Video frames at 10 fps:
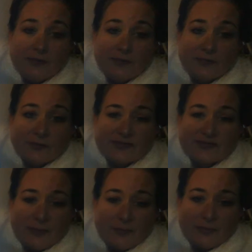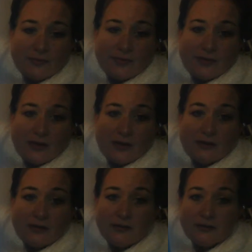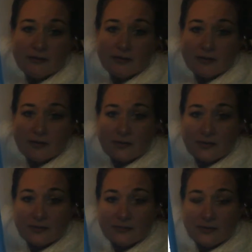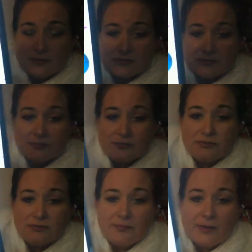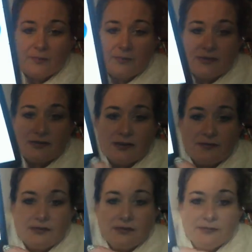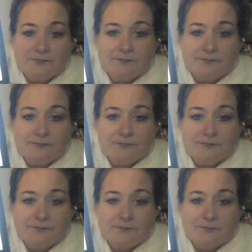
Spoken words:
for example, the, let's see, we'll do the back button down here.